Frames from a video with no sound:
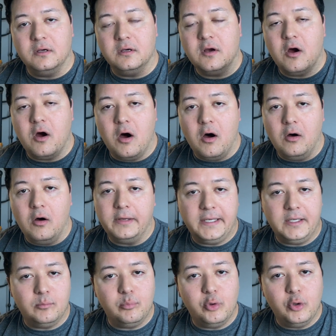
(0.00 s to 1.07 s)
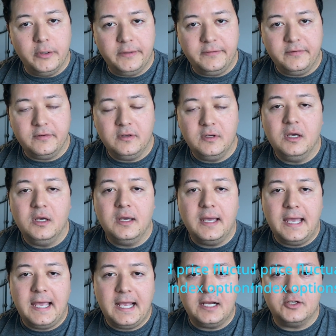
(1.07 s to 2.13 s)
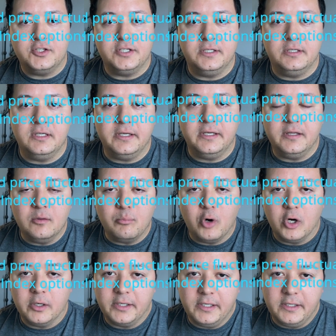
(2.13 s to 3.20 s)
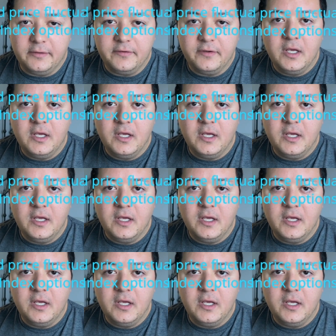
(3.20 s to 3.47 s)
call and put action in the market.